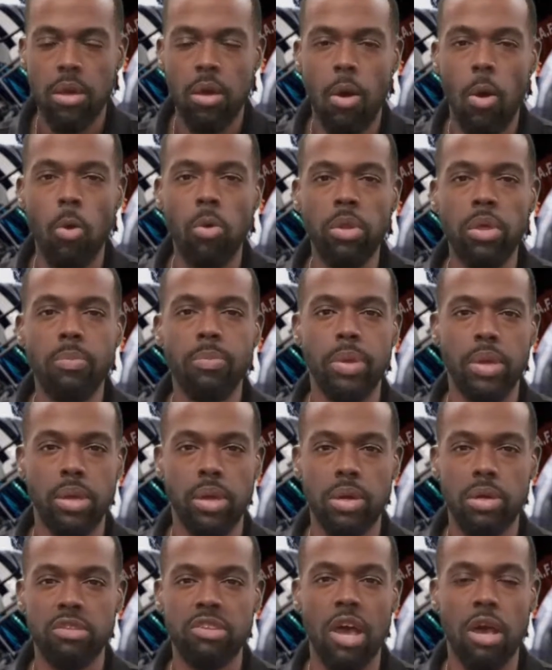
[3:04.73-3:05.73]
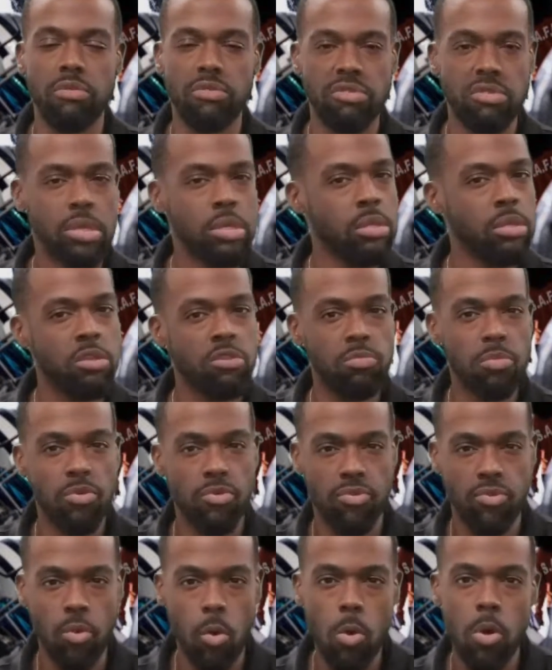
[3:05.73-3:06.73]
Only because I've seen this
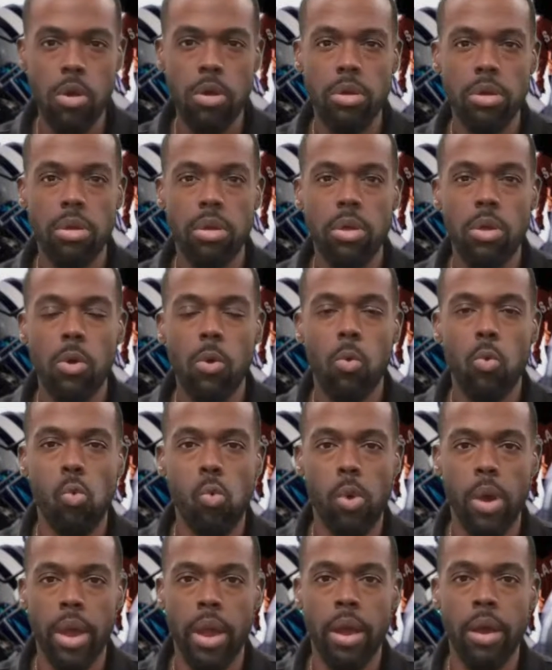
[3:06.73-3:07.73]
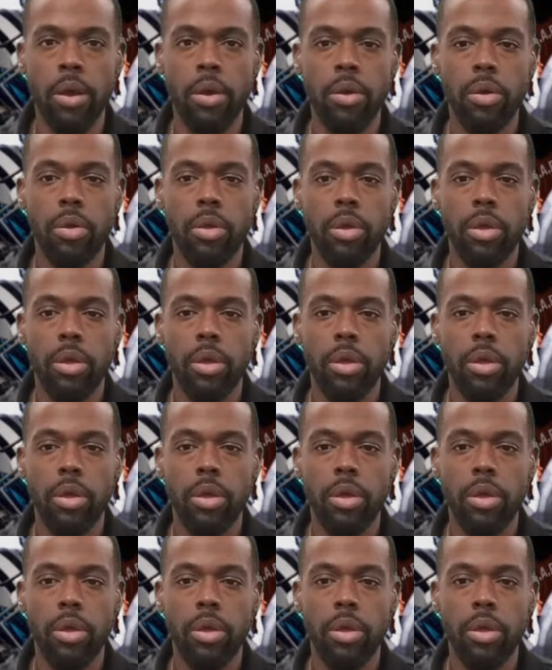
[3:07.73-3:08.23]
before, where